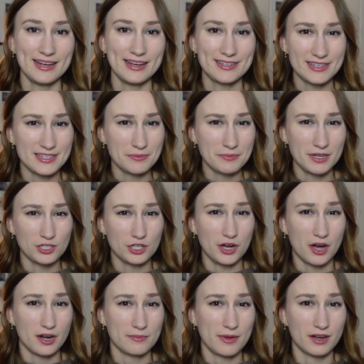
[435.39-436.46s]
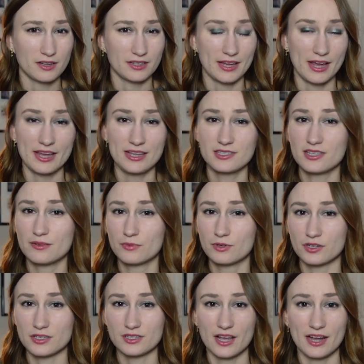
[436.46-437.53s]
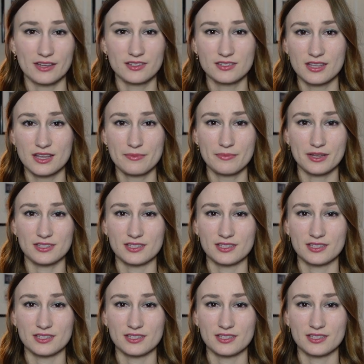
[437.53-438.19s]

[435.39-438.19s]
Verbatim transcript: it doesn't mean she automatically hates them or dislikes them.